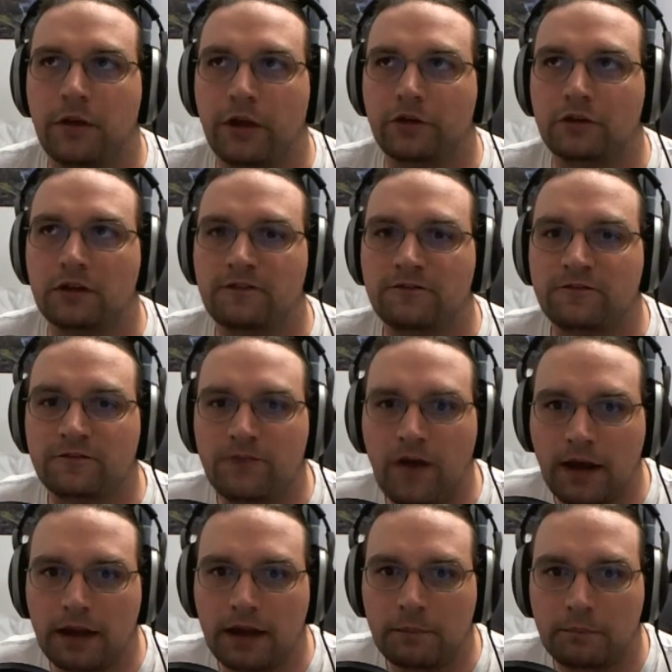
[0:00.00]
barely
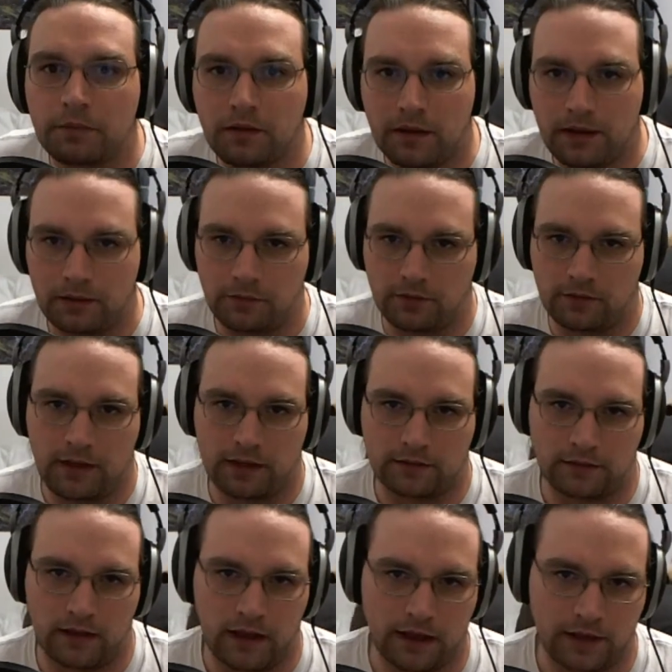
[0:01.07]
fucking playable
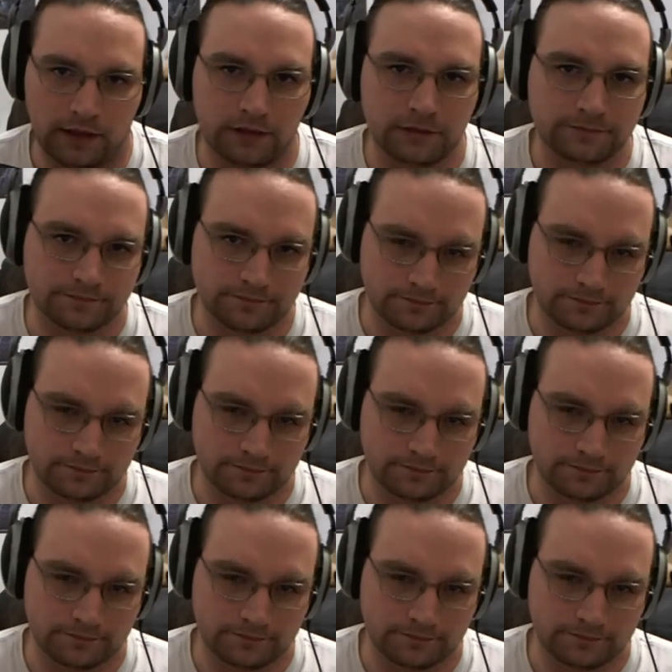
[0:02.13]
online.